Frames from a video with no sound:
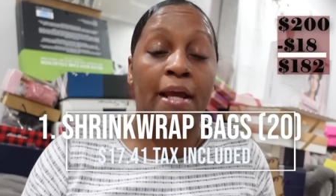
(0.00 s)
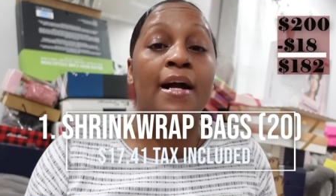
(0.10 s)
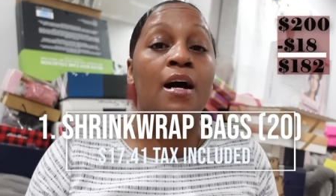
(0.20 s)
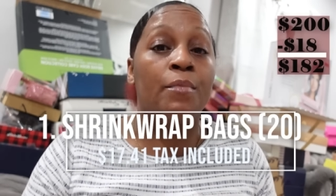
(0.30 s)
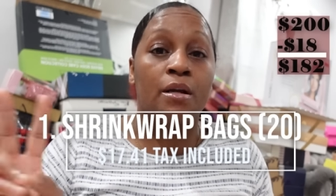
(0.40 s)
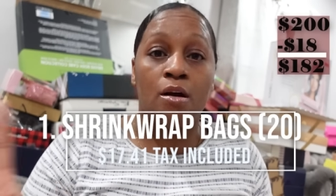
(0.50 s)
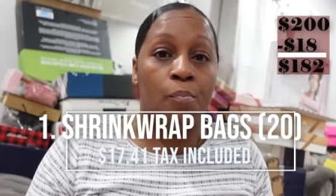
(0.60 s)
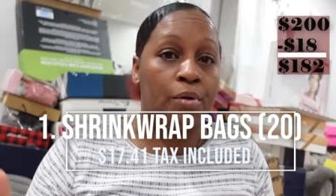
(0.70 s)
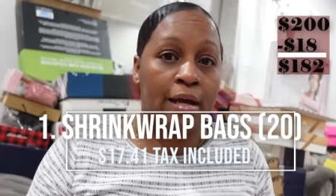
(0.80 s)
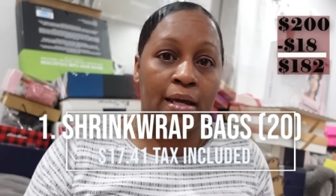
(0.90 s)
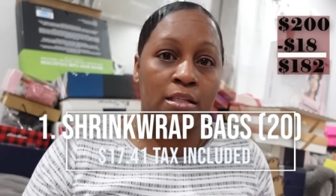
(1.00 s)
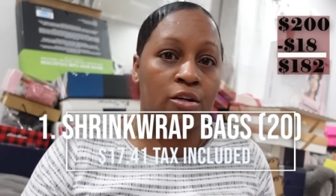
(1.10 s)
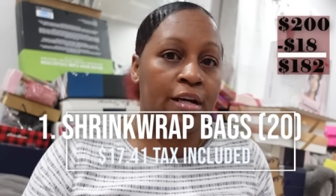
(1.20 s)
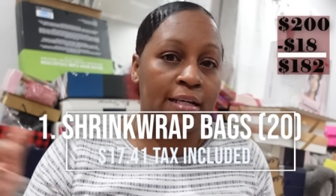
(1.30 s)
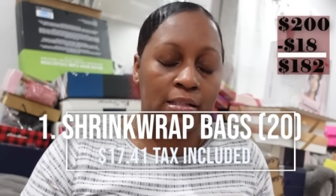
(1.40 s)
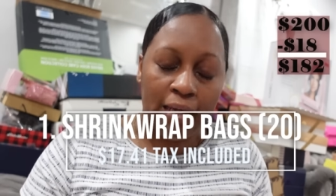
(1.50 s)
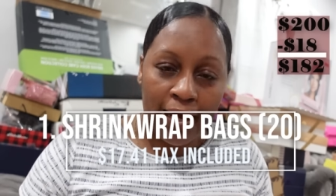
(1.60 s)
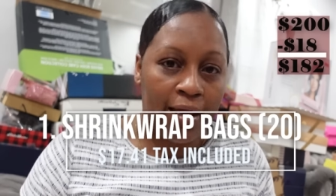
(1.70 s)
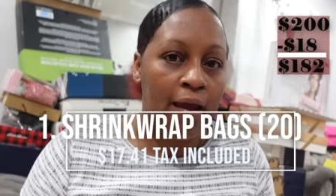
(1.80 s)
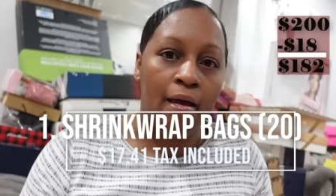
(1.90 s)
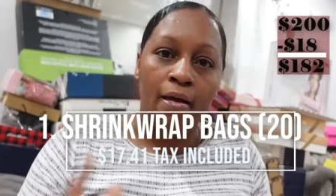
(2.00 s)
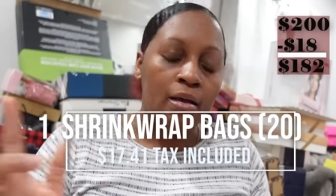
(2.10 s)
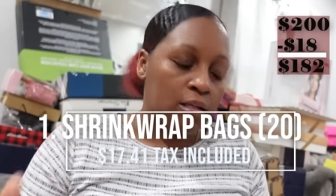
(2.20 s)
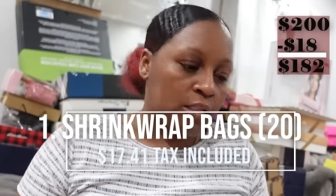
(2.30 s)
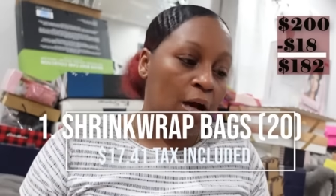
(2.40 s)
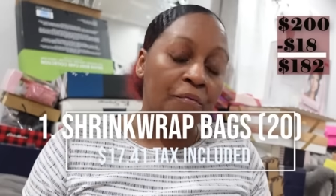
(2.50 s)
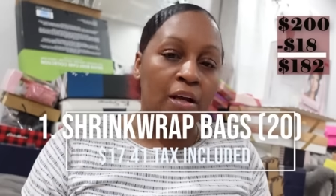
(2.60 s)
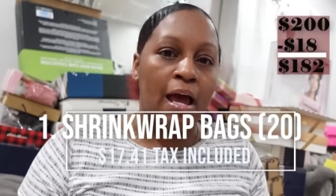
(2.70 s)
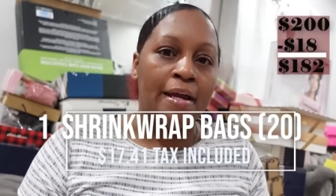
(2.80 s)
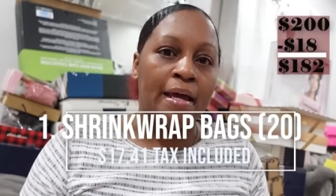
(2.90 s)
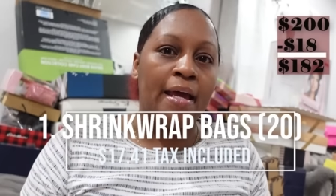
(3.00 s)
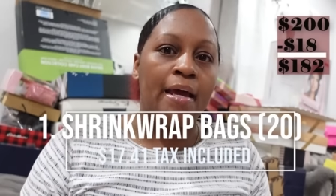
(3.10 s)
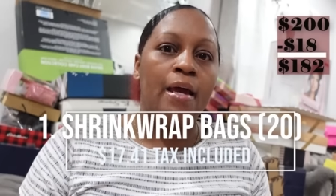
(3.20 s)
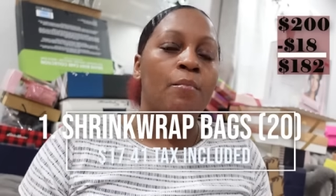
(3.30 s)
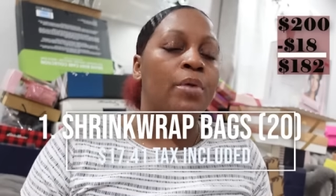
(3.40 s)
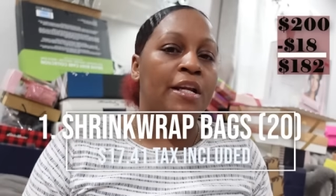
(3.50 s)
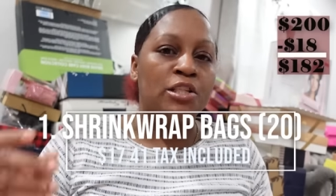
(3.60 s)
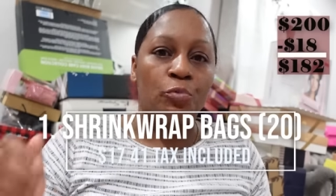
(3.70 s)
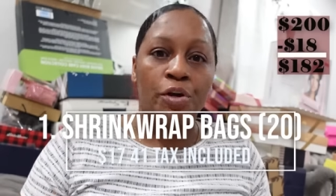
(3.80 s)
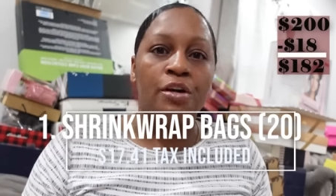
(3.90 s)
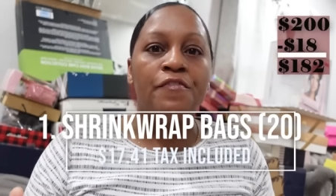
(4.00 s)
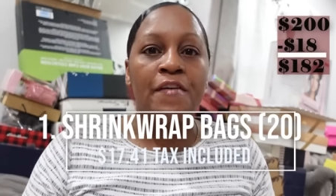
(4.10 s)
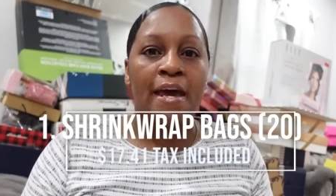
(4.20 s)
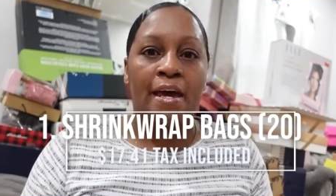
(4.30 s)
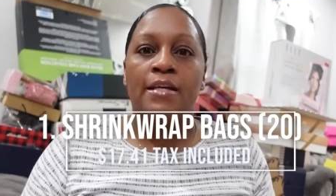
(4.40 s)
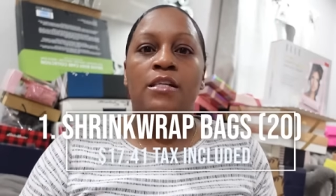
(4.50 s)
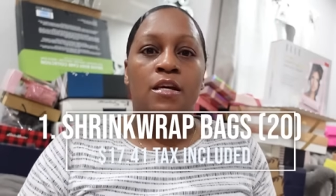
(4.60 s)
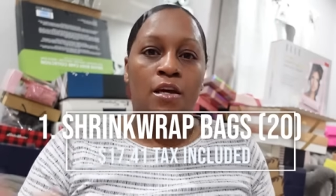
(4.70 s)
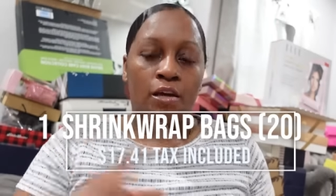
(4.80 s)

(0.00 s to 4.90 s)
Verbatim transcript: They come in a couple days or next day, something like that. But it's real fast.